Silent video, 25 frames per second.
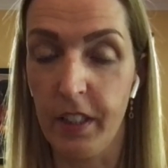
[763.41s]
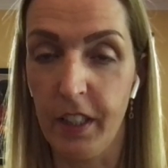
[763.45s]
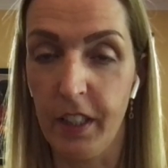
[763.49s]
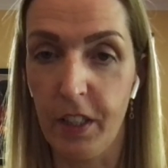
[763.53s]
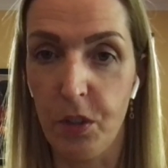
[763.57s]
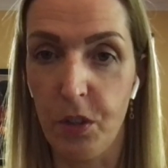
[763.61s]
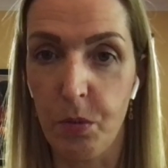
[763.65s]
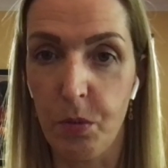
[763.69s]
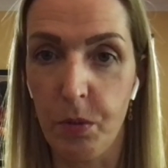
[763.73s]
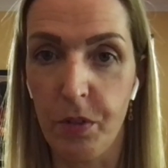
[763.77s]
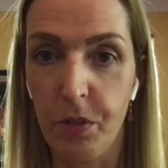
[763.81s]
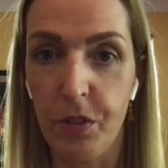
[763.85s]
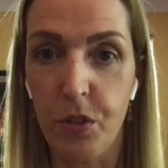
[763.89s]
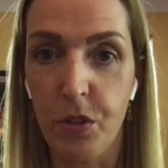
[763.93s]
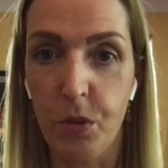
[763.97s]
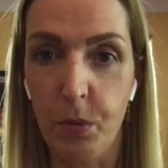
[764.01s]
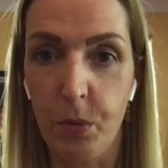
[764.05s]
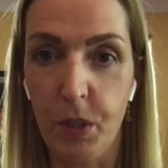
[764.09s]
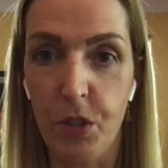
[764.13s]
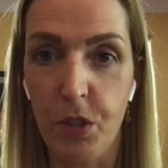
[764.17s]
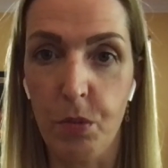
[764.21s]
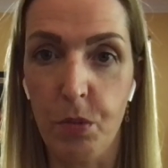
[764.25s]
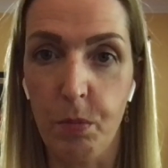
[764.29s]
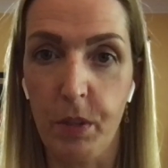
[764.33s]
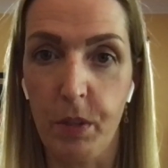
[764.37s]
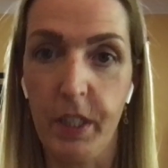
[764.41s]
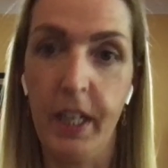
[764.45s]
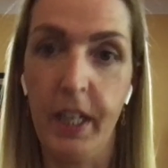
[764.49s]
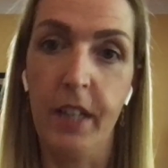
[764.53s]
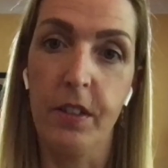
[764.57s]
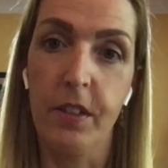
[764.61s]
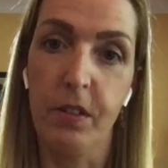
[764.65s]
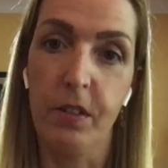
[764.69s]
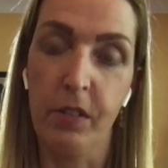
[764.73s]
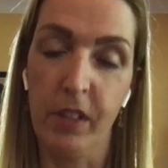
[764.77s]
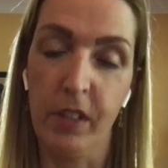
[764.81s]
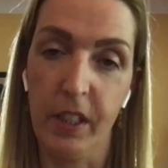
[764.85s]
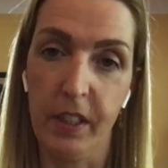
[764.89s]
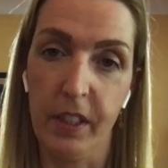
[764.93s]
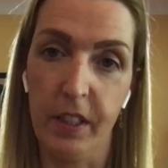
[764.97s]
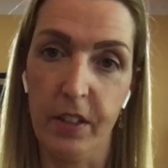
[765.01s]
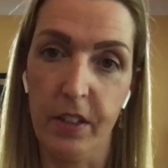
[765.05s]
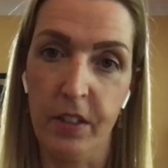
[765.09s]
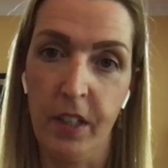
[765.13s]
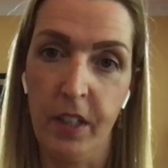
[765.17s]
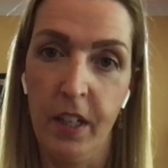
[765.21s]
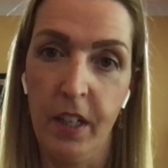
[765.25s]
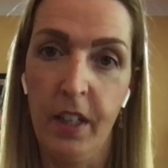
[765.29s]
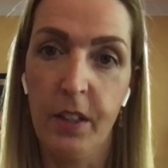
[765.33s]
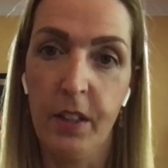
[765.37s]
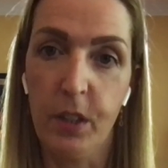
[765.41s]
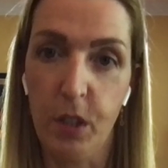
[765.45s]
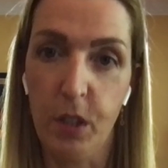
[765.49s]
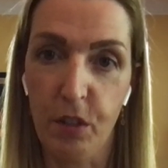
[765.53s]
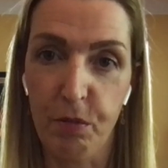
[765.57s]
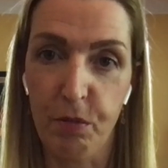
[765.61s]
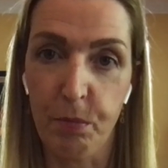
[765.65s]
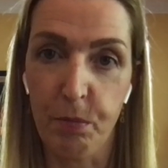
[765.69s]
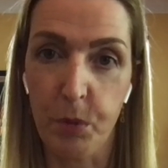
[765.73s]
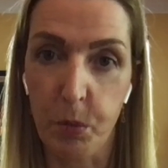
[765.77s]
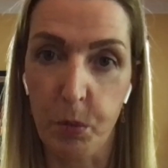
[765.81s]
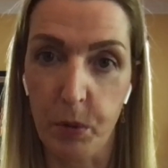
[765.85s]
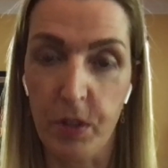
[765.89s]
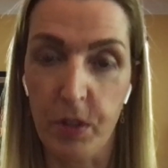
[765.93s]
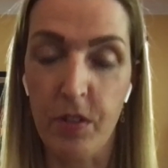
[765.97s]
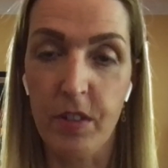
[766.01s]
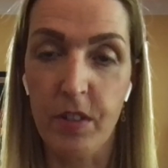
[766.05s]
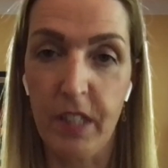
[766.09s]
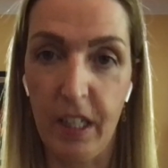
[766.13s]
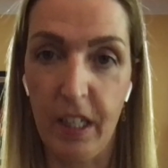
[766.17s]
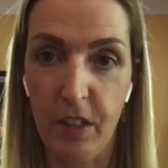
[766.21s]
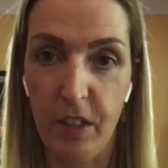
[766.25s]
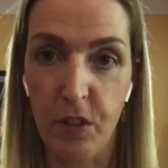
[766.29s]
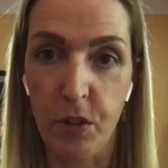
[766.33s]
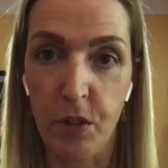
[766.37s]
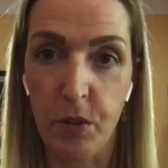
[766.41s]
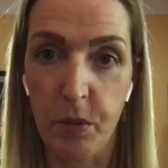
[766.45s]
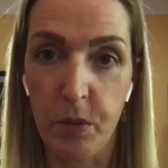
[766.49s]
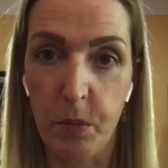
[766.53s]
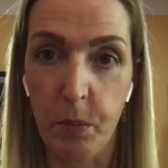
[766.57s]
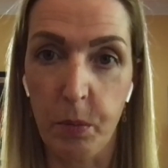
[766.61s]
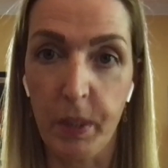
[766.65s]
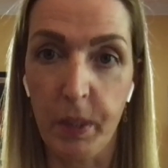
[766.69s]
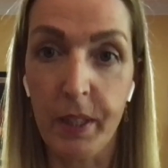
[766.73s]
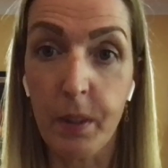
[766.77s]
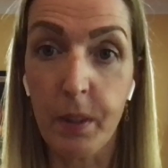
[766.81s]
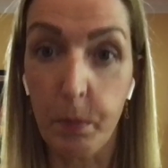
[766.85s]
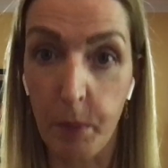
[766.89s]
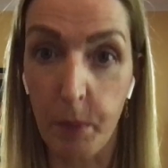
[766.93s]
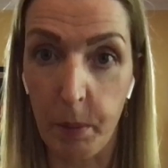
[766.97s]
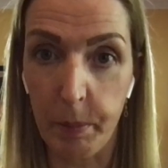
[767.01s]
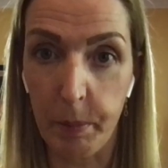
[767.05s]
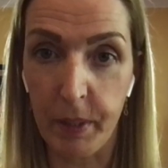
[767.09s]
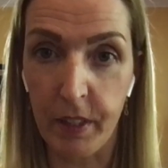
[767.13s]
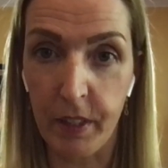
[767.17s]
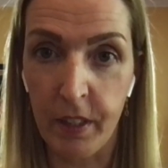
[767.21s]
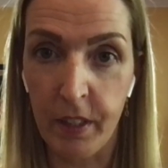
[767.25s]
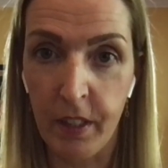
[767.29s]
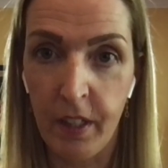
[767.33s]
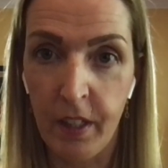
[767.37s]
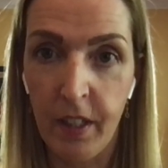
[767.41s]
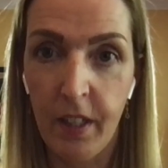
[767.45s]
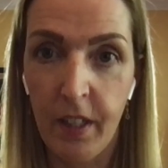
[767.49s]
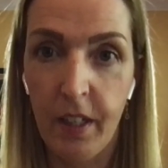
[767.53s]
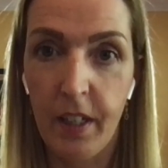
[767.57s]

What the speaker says: I think, into a situation where he had to say that the government would stand with the women